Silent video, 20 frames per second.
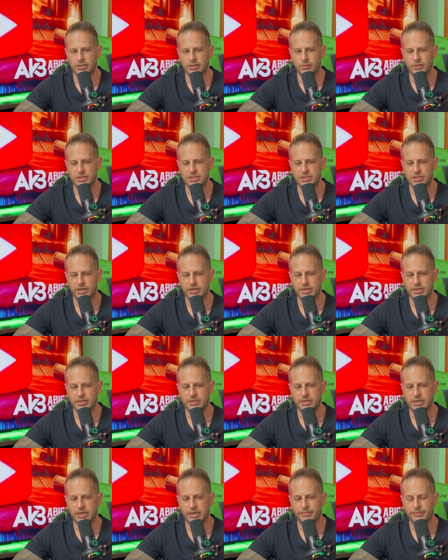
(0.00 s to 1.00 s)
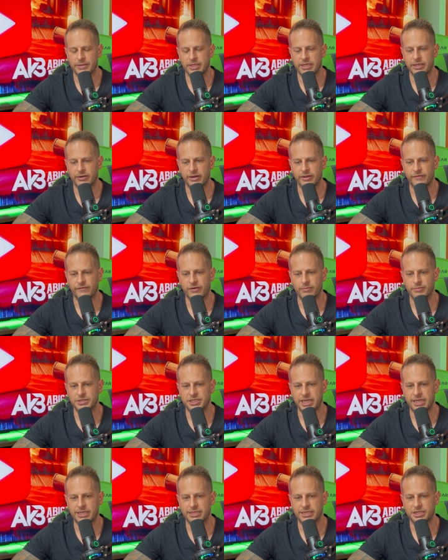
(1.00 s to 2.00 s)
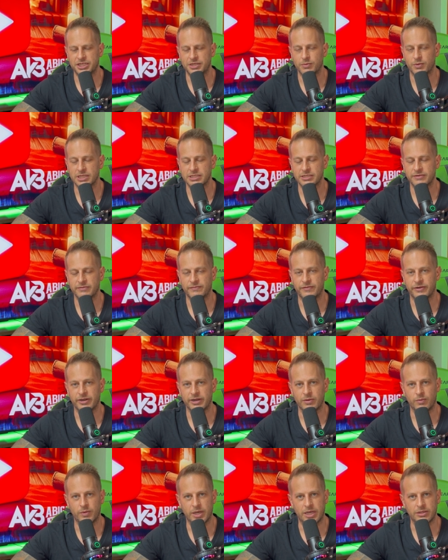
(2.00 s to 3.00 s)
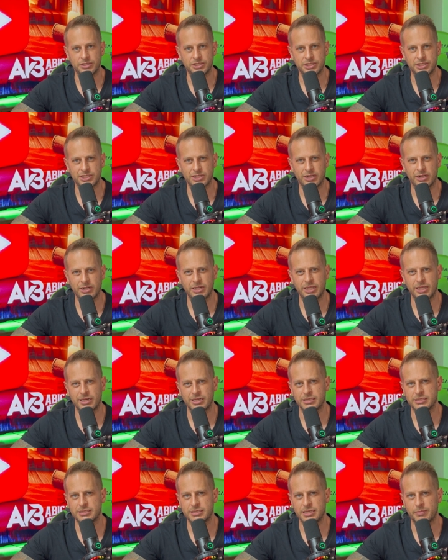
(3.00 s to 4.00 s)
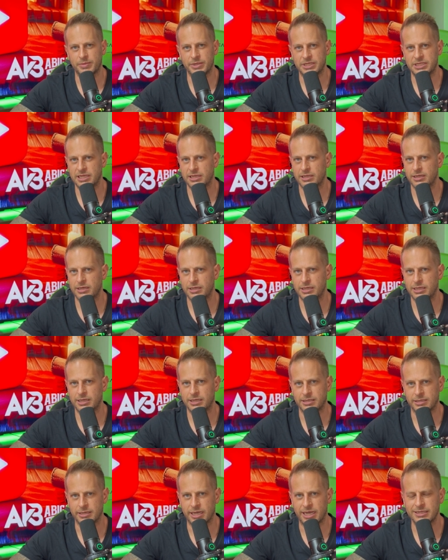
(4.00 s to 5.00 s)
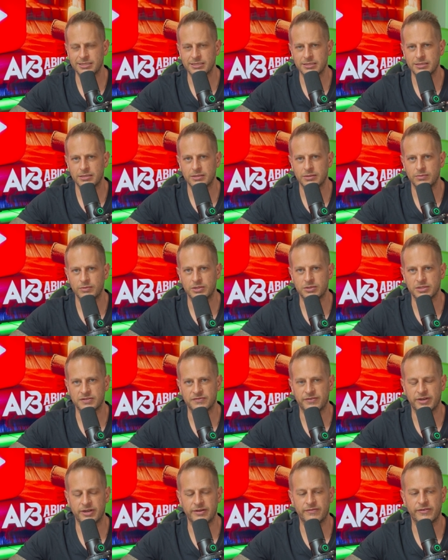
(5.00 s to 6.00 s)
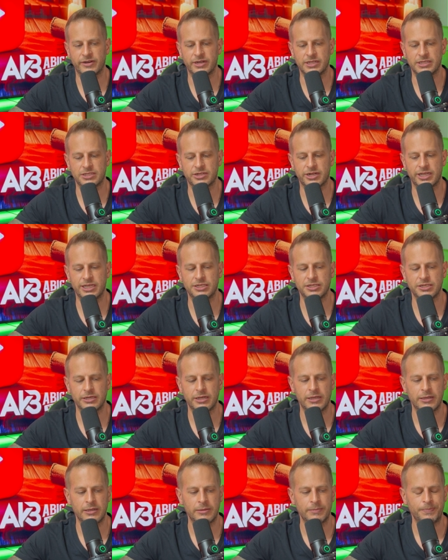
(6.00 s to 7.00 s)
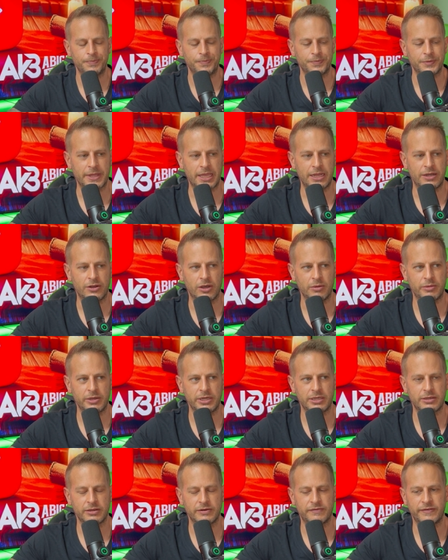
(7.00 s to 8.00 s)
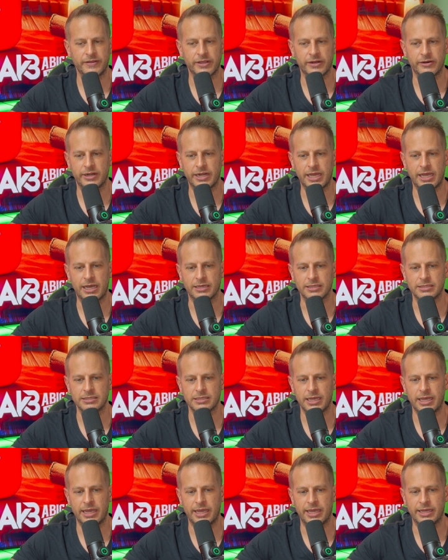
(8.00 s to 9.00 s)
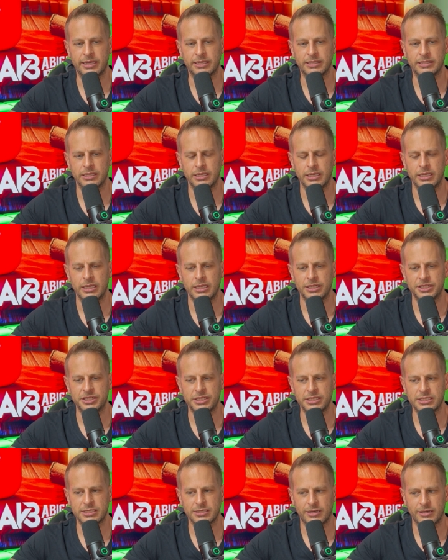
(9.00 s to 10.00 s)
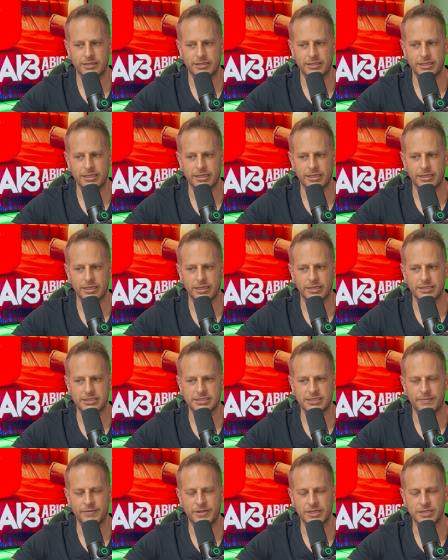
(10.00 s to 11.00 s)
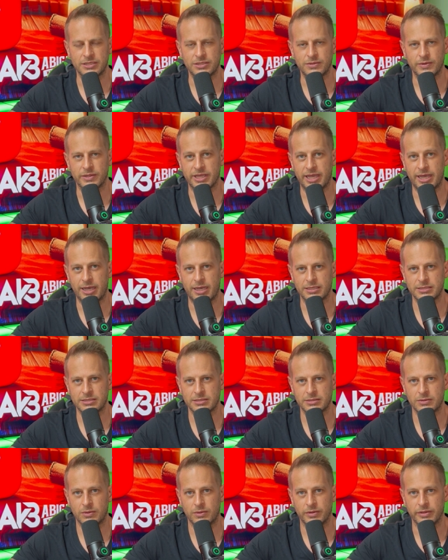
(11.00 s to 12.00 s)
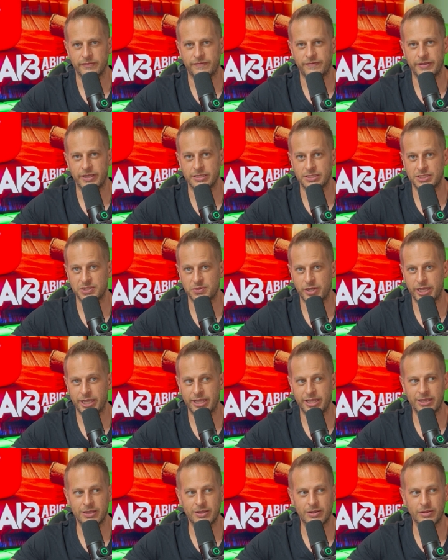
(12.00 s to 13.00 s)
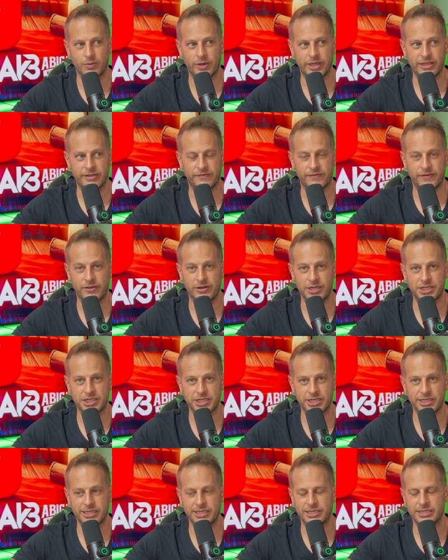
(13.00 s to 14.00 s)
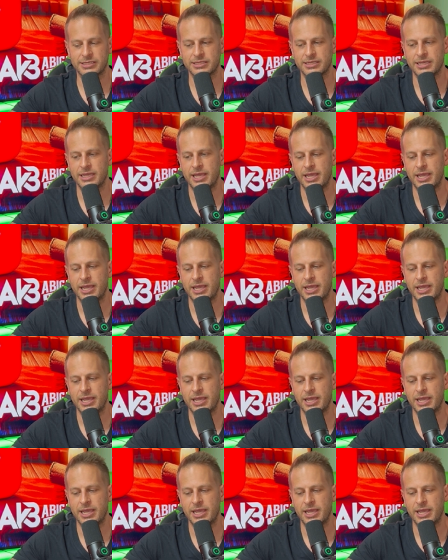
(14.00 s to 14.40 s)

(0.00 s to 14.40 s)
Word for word: we started um, hearing from Jane that she wasn't very well. She started getting sick, particularly at night, which was very, very strange, and nobody could figure it out. And she started thinking it's something to do with the house, or the feng shui, or the way the furniture is.